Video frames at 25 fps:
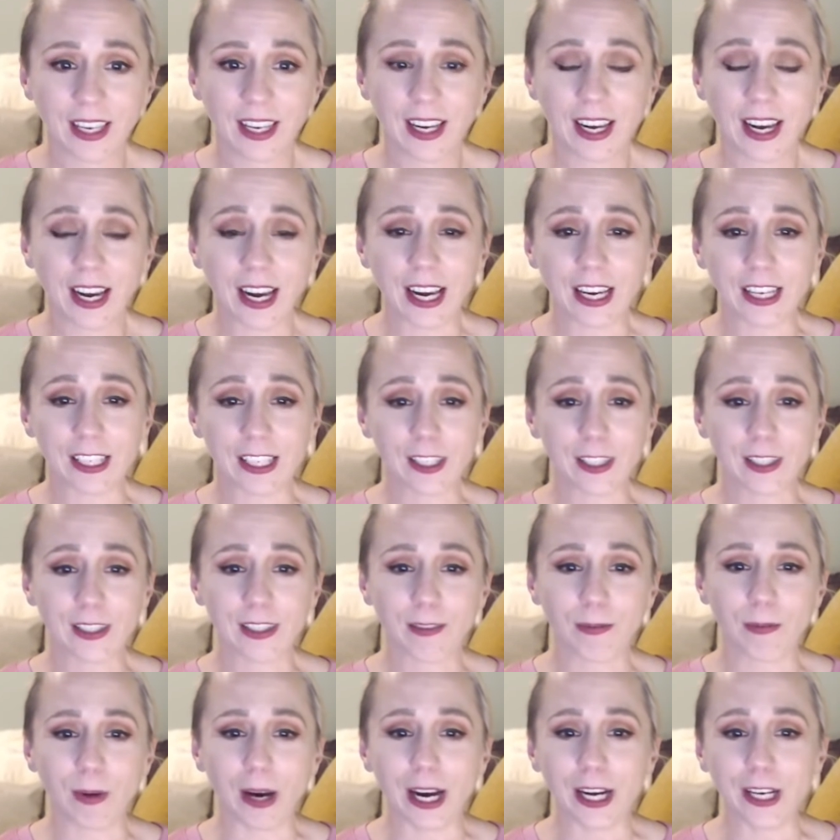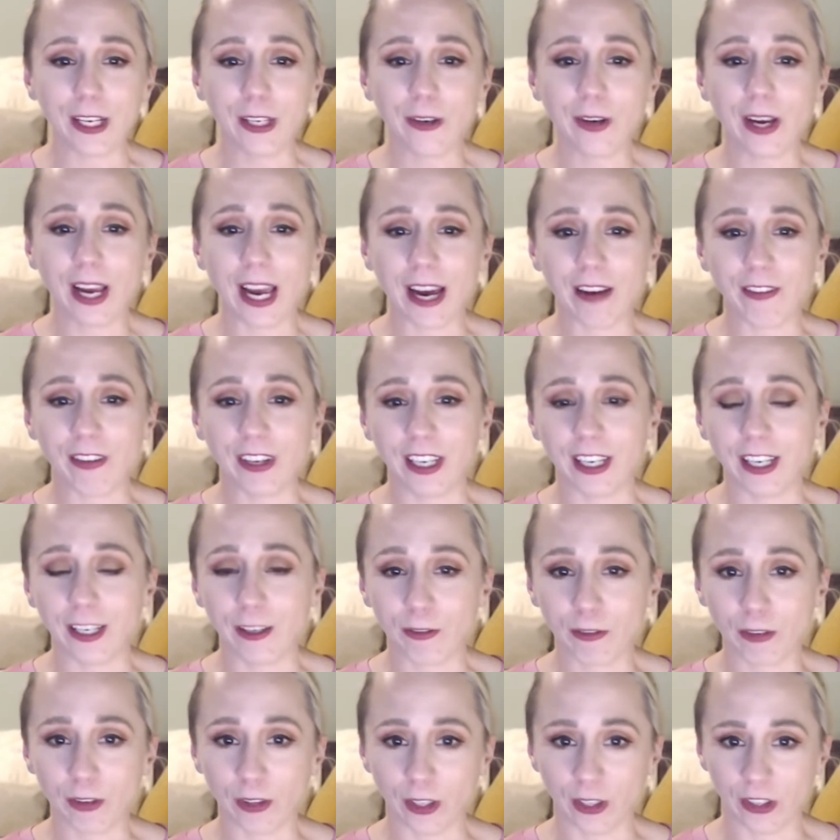Why do you have it in
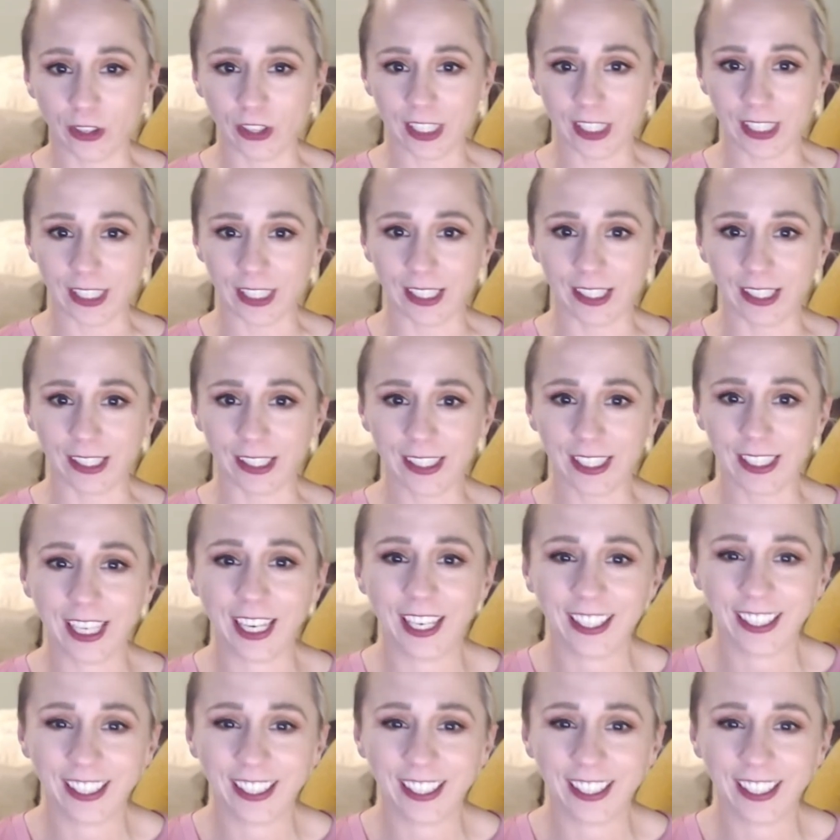for the Chrisleys?